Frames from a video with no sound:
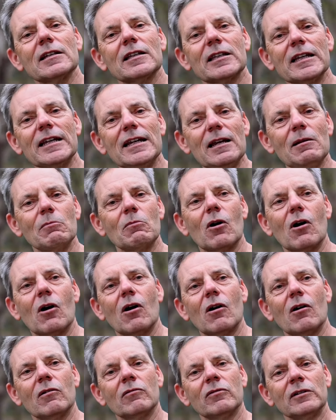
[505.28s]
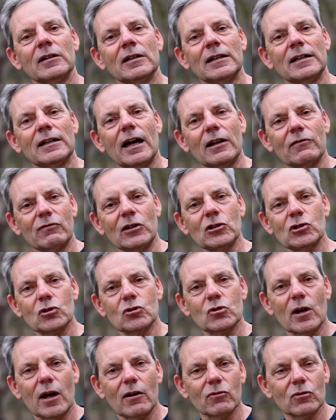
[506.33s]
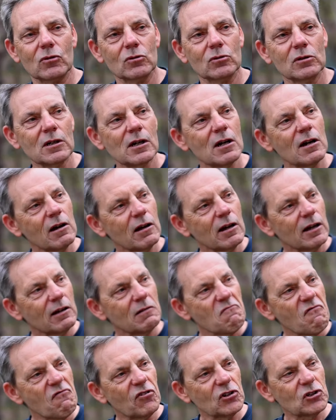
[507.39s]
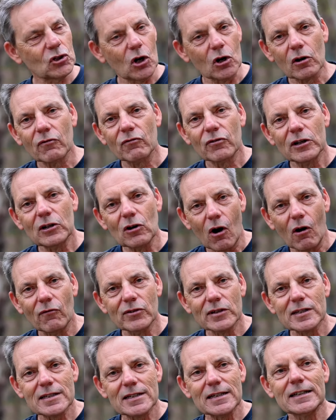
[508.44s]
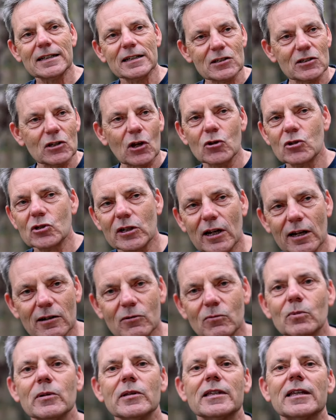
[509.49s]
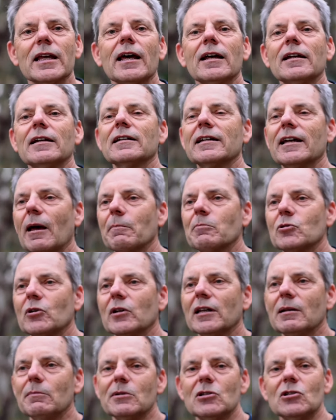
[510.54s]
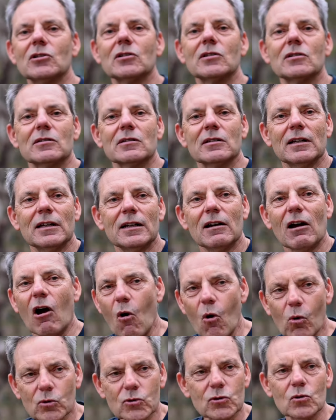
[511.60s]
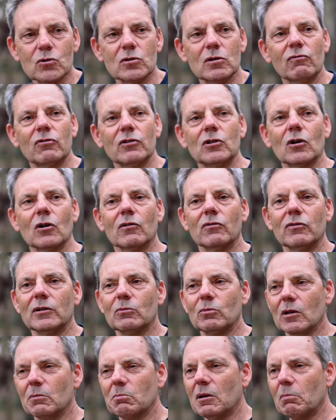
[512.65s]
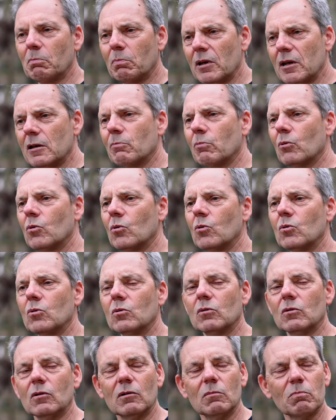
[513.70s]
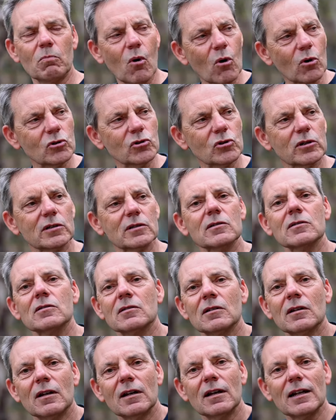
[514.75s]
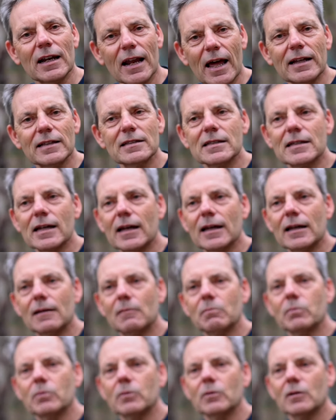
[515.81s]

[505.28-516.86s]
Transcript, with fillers: theme of adventure travel, photography obviously associated with that, and capturing images, all sorts of photography, whether it be people or portraits, landscape,